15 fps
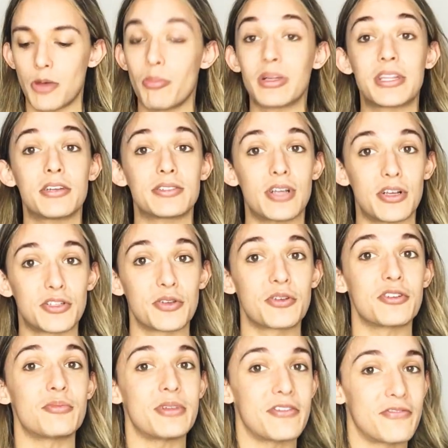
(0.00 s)
But there's also
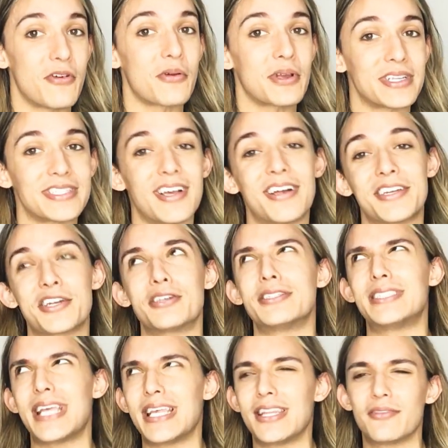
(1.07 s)
going to be a focus on your
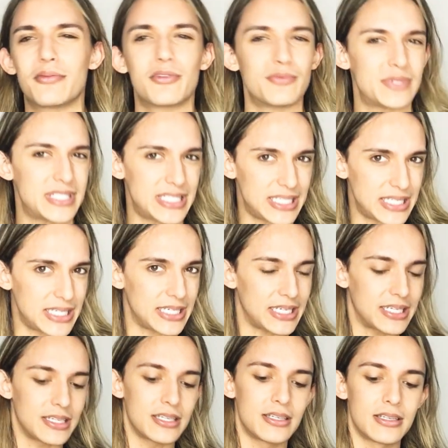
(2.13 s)
daily
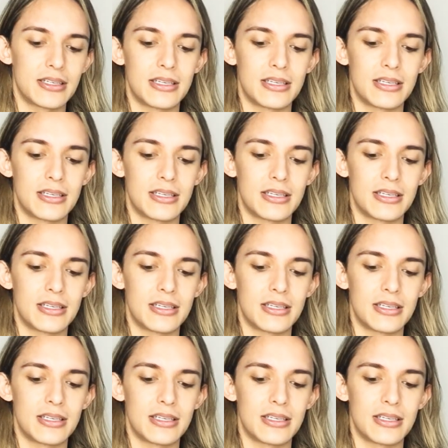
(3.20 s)
routine